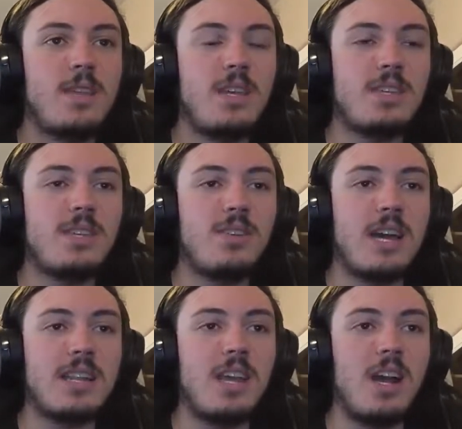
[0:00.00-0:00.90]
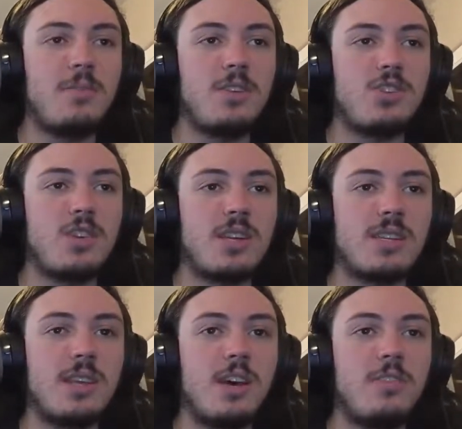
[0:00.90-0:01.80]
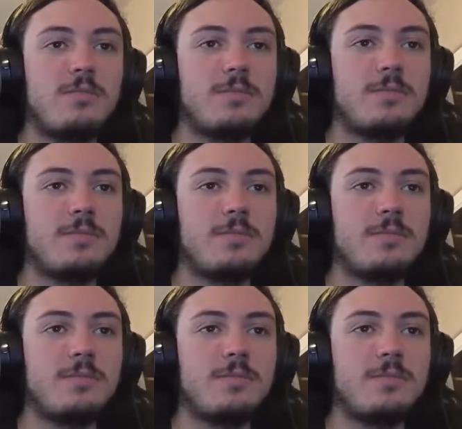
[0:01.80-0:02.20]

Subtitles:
He's still got the Omnitrix, though.